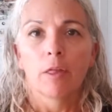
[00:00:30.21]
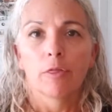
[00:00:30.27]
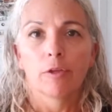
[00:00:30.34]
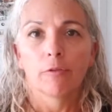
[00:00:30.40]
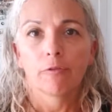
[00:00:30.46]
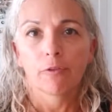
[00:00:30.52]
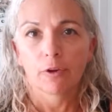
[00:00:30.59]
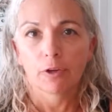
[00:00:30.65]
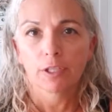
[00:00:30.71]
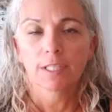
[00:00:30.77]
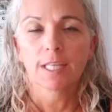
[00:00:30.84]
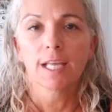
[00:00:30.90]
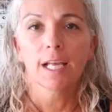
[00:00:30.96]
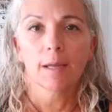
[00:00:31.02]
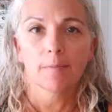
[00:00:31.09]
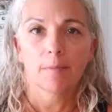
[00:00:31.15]
The first
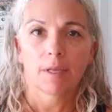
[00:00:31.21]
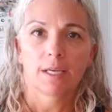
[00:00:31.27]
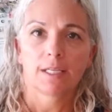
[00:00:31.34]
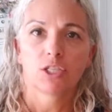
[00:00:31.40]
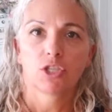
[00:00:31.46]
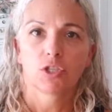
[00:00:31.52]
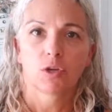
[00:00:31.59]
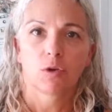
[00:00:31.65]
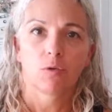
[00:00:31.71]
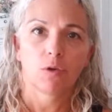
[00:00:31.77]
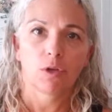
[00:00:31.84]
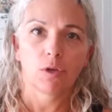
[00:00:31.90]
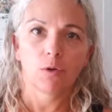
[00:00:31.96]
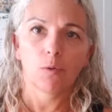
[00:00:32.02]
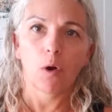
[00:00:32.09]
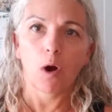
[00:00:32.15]
thing I'm going to show
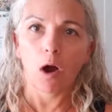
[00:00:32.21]
you